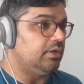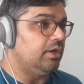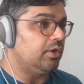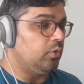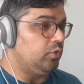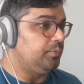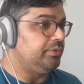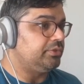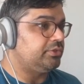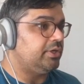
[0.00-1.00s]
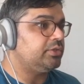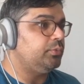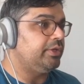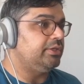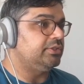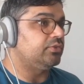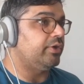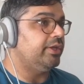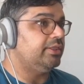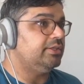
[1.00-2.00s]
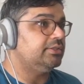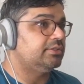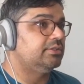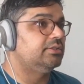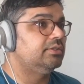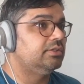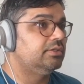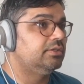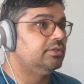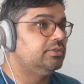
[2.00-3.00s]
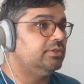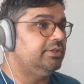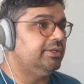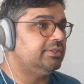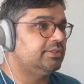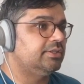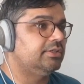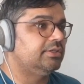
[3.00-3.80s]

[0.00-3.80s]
codable struct, we can just write this to disk,